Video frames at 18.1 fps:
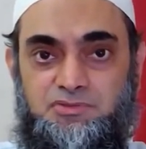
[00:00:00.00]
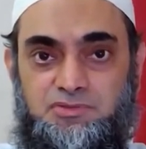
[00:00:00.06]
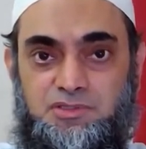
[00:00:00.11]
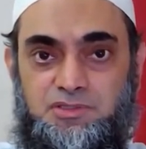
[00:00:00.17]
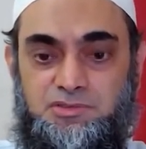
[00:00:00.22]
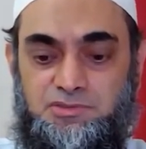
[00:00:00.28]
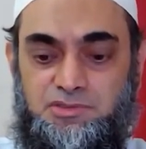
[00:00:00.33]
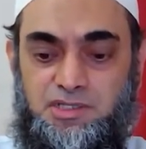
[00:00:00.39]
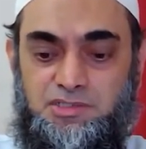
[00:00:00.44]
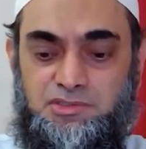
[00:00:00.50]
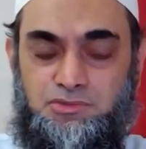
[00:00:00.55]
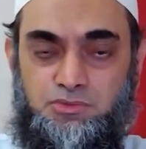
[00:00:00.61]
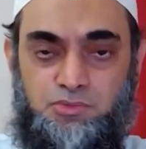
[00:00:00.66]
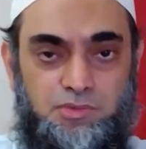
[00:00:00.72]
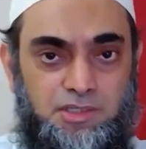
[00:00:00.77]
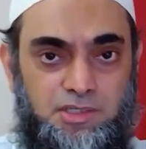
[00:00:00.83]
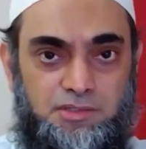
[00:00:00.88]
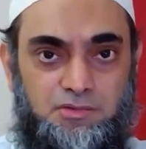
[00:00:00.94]
So there is
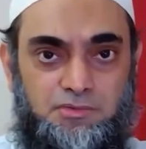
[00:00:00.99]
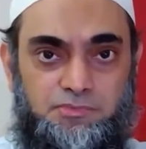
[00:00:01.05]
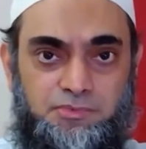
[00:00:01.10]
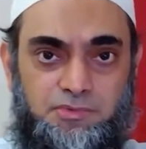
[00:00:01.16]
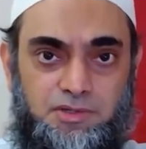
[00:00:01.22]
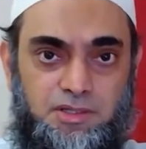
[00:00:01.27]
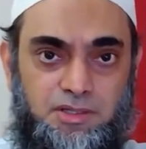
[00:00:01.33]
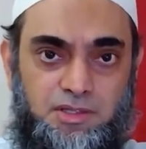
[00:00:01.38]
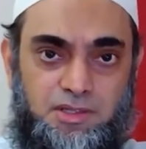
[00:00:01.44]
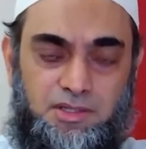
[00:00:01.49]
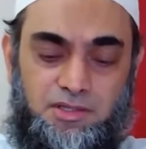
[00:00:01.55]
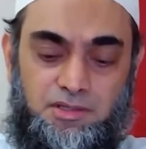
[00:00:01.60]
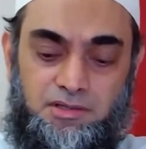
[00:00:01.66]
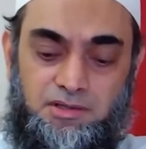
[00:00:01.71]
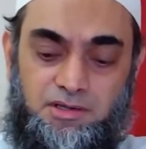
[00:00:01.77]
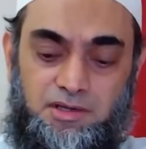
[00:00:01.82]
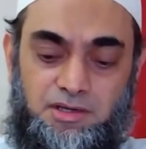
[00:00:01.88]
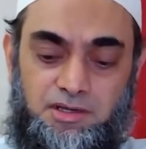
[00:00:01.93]
no need
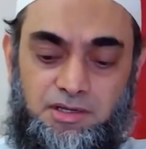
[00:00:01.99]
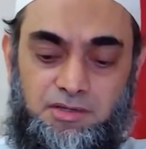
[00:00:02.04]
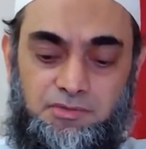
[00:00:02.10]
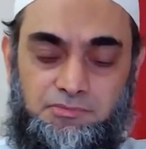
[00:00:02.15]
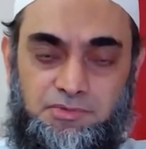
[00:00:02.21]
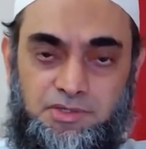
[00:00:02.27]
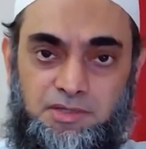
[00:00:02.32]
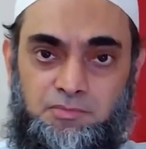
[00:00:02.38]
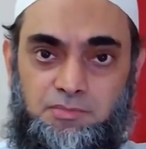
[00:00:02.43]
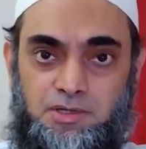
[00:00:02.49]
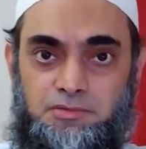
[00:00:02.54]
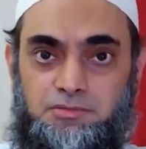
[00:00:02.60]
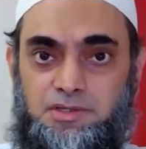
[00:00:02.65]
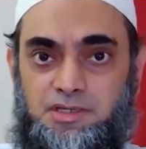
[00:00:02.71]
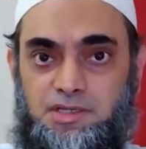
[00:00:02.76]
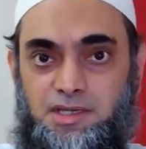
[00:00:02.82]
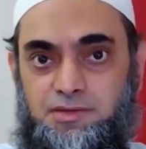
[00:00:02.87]
of remarrying